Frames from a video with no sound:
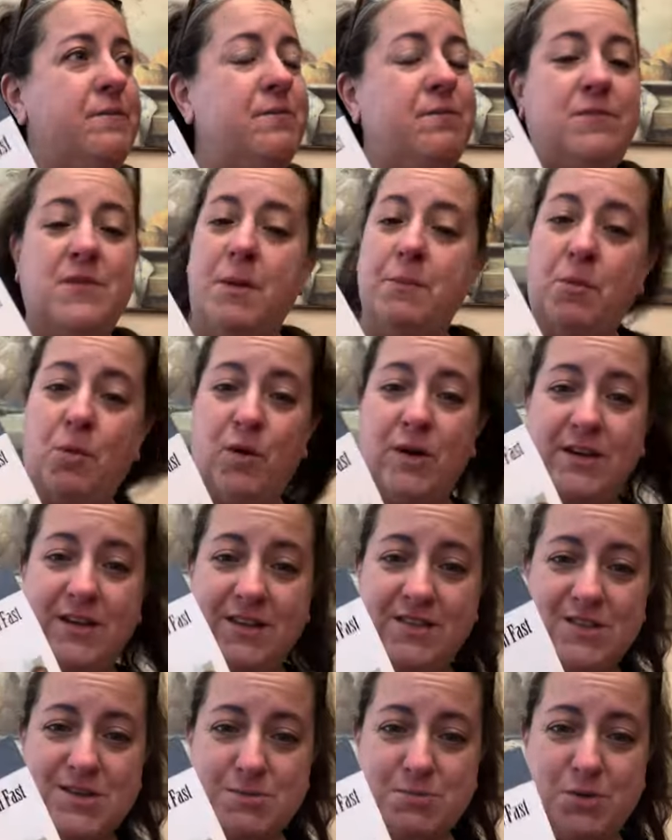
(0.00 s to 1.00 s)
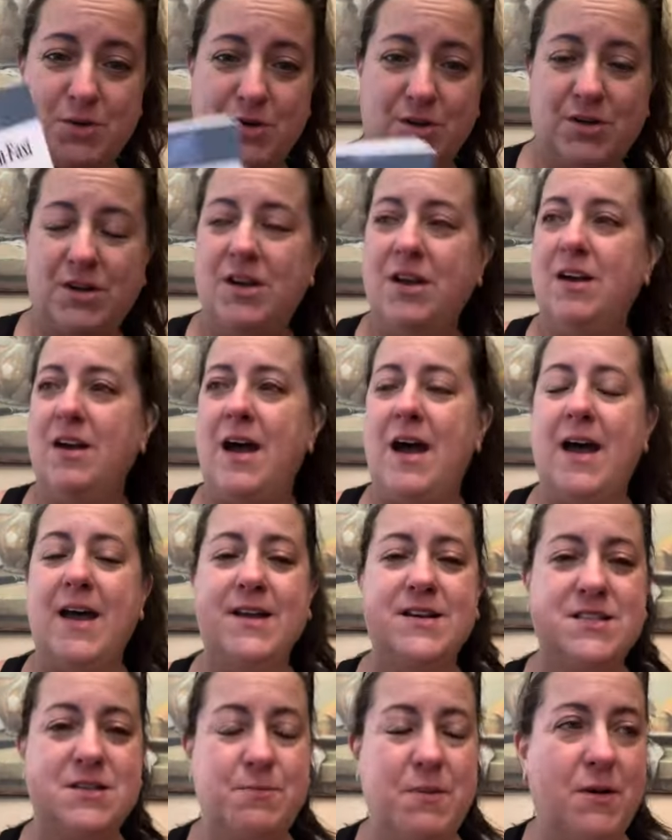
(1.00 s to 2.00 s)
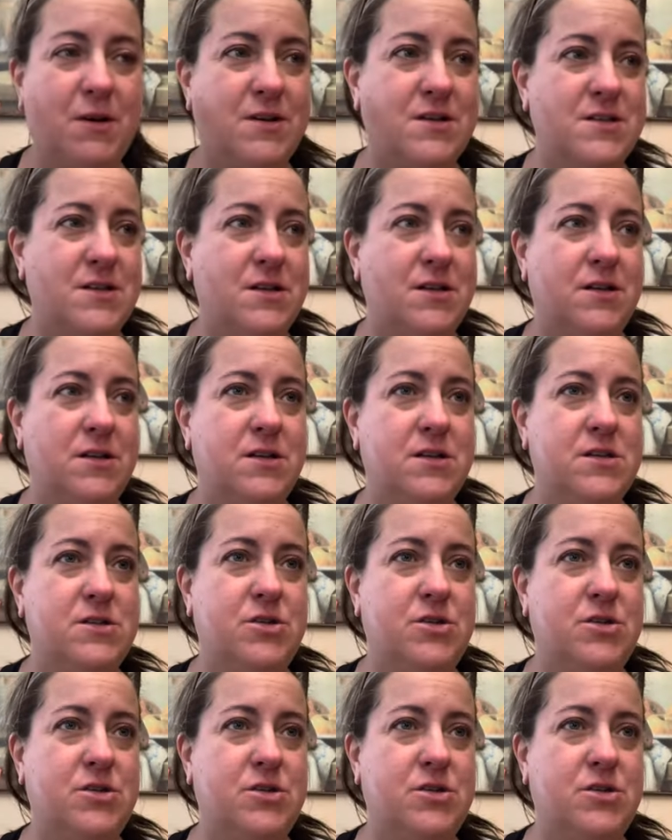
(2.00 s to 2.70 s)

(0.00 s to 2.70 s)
number one, get this book. I expected